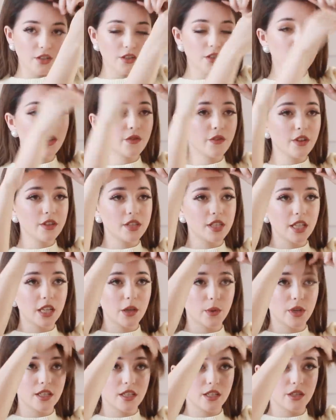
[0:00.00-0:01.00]
So the first thing you
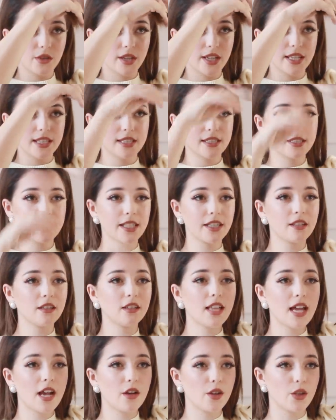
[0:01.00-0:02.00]
want to do is single
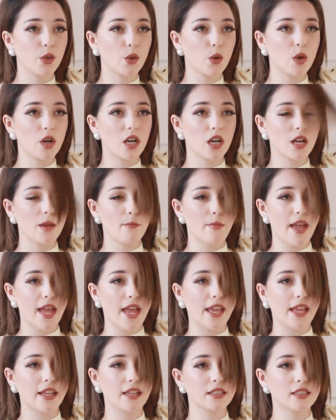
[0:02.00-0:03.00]
out your
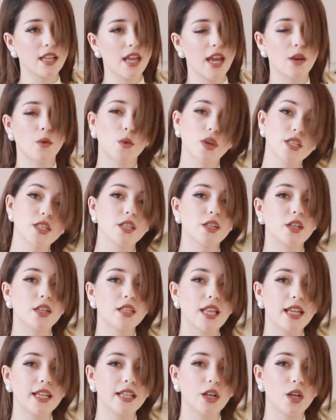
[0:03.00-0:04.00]
bangs, and once you look
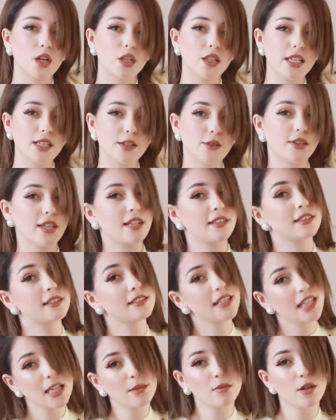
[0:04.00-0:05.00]
like an early
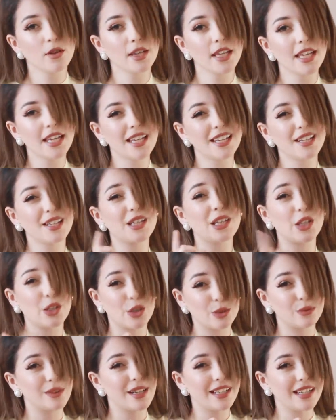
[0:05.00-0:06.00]
2000s emo kid,
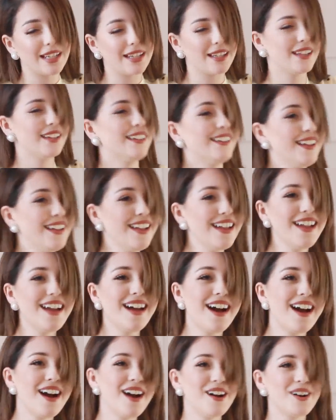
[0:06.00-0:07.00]
you're ready.
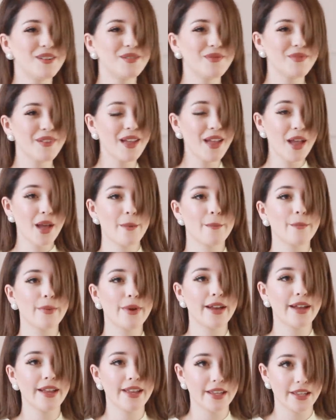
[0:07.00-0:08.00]

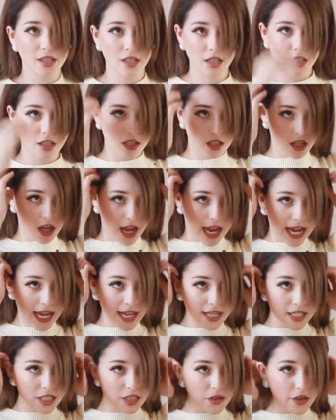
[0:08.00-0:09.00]
But
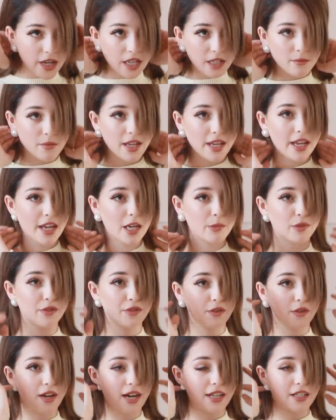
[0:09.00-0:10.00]
I straighten my hair
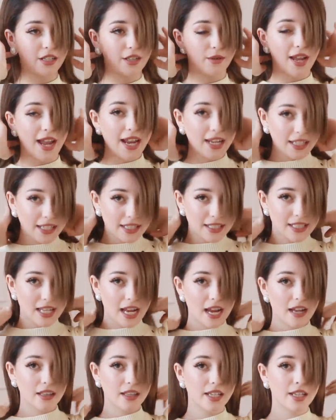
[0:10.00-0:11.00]
before I do any
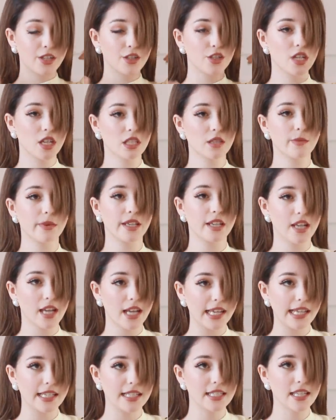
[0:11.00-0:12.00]
styling just
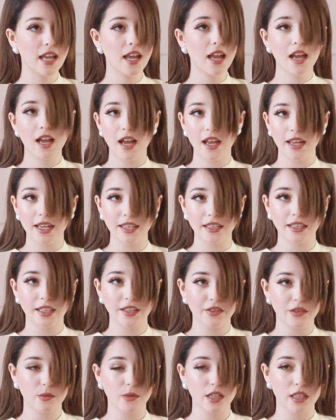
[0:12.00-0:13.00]
because it
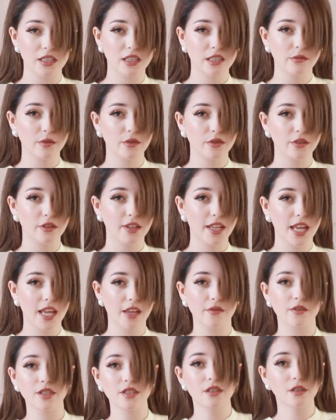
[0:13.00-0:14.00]
gives me a smoother
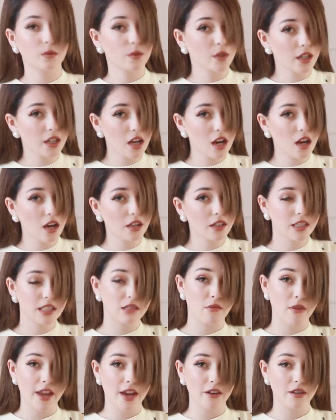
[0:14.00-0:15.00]
canvas to work on
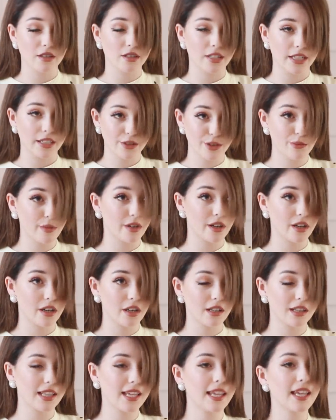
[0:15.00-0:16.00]
because my hair is like super
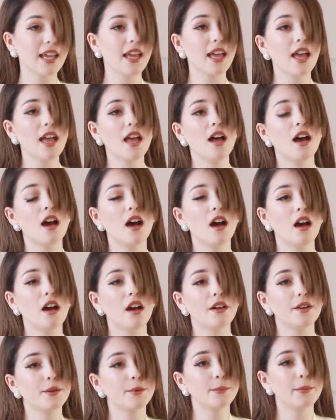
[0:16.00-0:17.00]
curly.
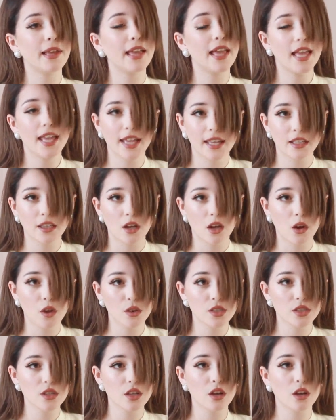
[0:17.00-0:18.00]
And
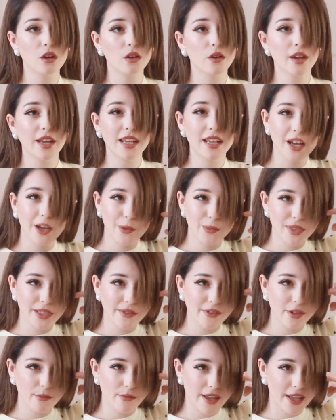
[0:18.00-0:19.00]
also it helps
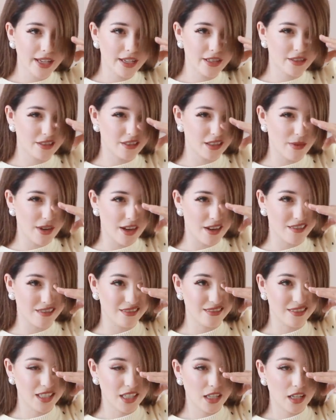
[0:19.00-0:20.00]
if your bangs are
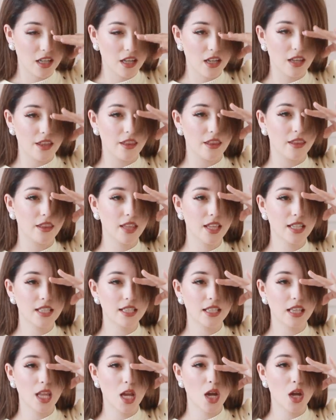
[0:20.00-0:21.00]
about
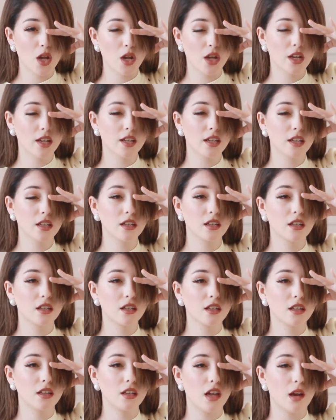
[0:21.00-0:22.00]
this long,
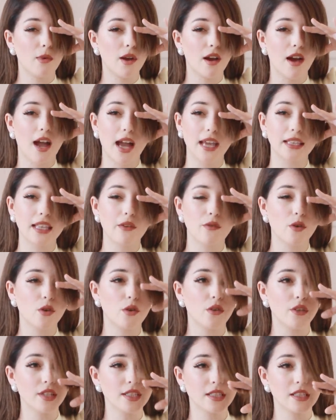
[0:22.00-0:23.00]
about eye
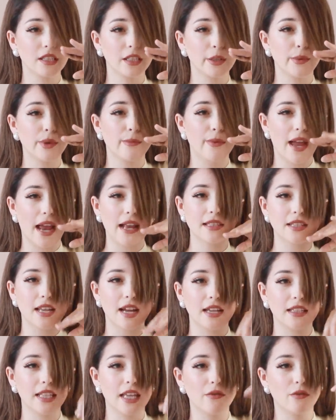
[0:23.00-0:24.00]
level. This is a little bit past
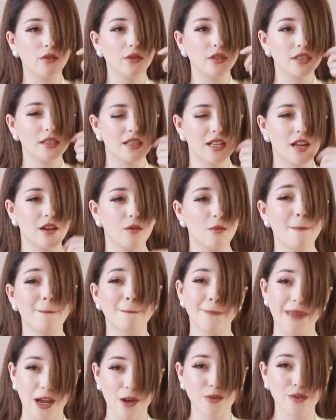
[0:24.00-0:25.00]
eye level, it's now
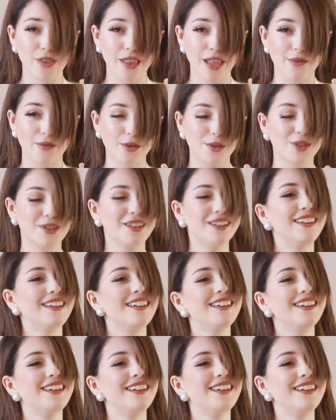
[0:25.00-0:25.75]
mouth level.